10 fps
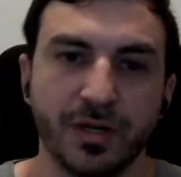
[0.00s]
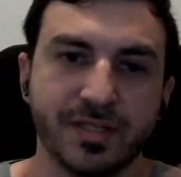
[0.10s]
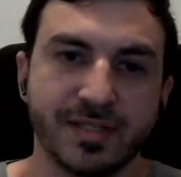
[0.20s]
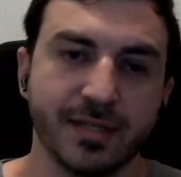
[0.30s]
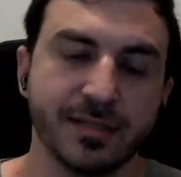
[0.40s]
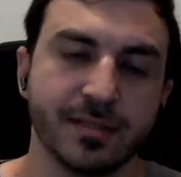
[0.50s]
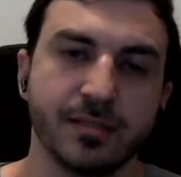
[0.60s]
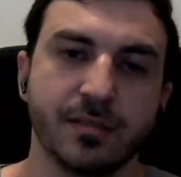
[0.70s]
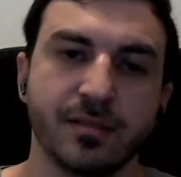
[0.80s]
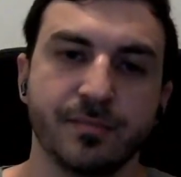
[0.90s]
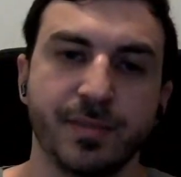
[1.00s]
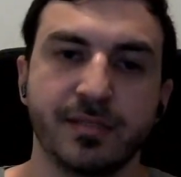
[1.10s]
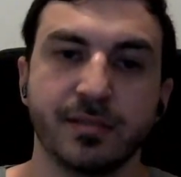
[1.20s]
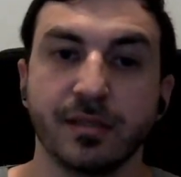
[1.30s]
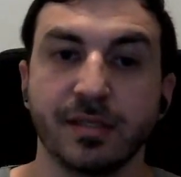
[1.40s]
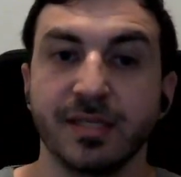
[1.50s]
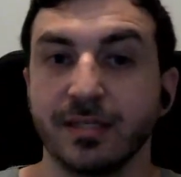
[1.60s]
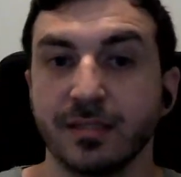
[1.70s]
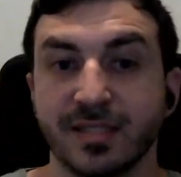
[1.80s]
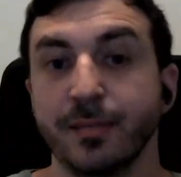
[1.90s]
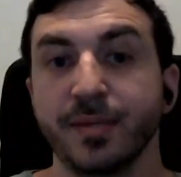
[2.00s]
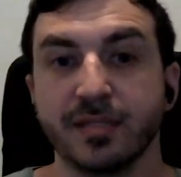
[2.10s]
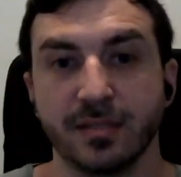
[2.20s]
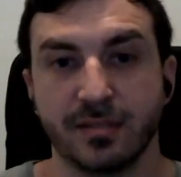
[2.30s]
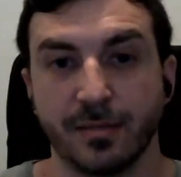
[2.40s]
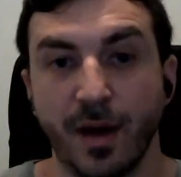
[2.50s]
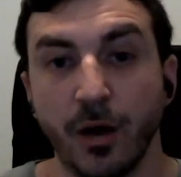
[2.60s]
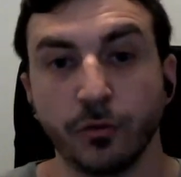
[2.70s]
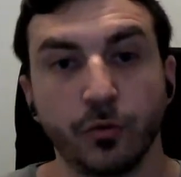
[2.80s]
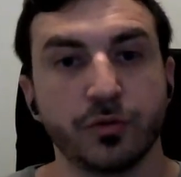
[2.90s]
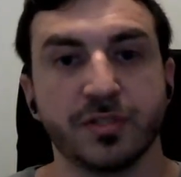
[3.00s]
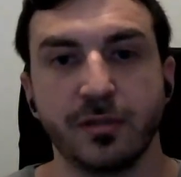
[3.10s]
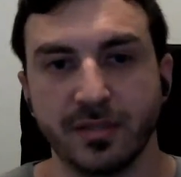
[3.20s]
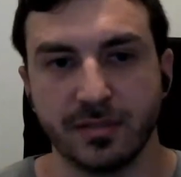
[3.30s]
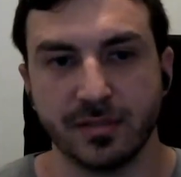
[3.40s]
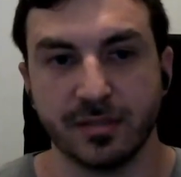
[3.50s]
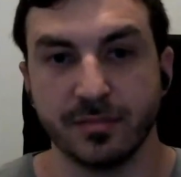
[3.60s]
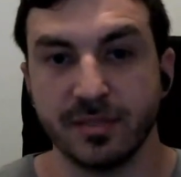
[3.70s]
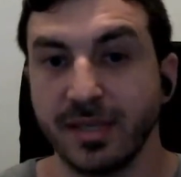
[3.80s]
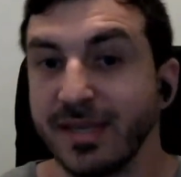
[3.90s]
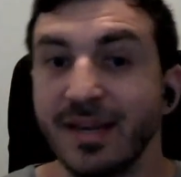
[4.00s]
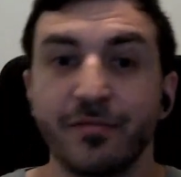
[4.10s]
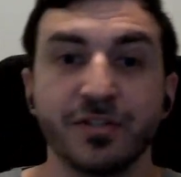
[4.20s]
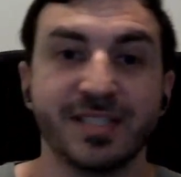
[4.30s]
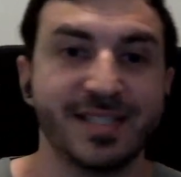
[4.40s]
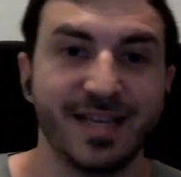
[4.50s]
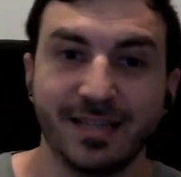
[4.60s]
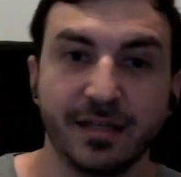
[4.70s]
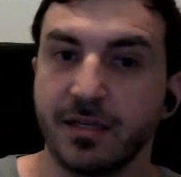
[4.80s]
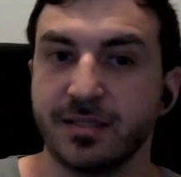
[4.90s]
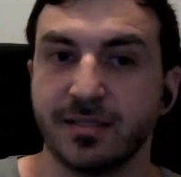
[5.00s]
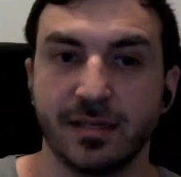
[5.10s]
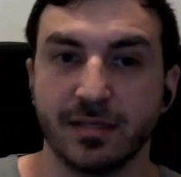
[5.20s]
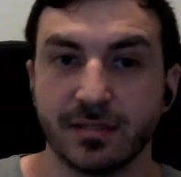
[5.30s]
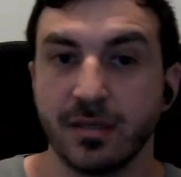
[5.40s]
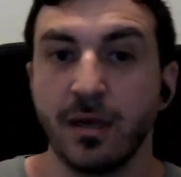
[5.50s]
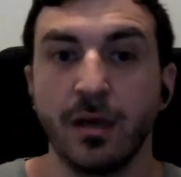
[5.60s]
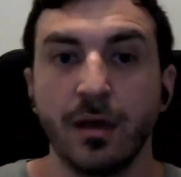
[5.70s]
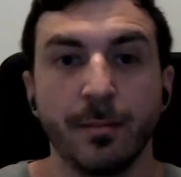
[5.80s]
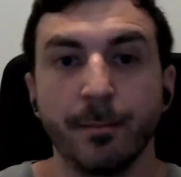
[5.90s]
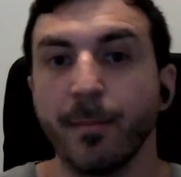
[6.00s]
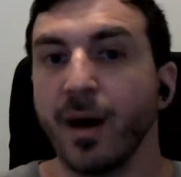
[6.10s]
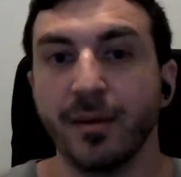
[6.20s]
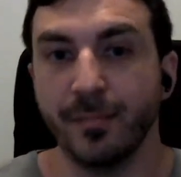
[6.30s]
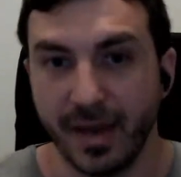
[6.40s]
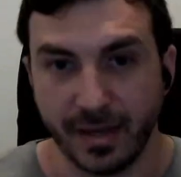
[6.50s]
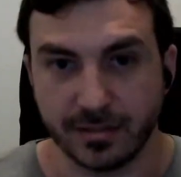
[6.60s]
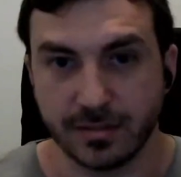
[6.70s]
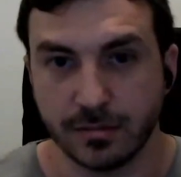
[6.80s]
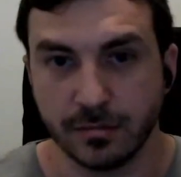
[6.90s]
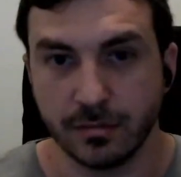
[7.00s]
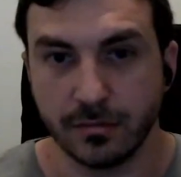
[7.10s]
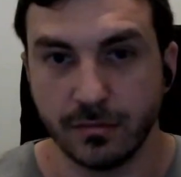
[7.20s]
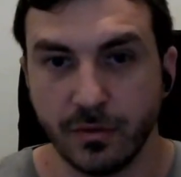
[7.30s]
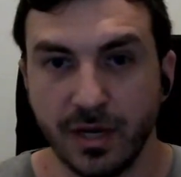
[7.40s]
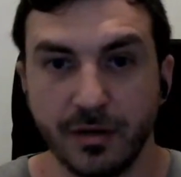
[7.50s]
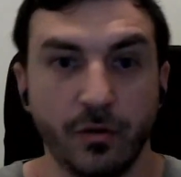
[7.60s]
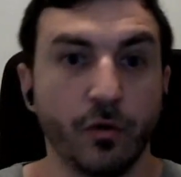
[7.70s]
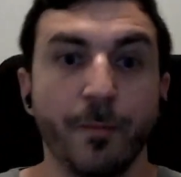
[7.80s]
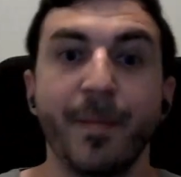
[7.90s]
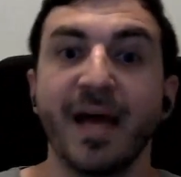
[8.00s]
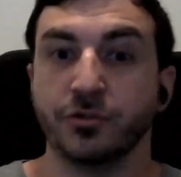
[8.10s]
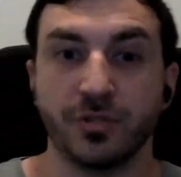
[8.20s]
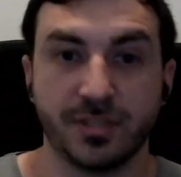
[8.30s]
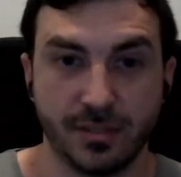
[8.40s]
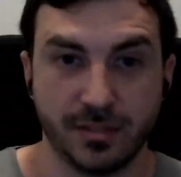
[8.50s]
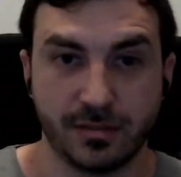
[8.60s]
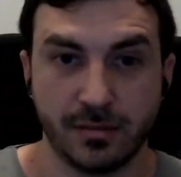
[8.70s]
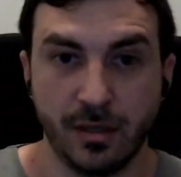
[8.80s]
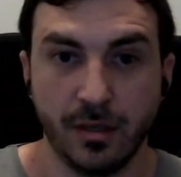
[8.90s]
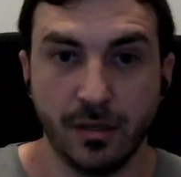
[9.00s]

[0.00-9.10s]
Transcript: but he sells is basically sleeping system, outdoor sleeping systems. He never said that he sells mummy bags, right, or mattresses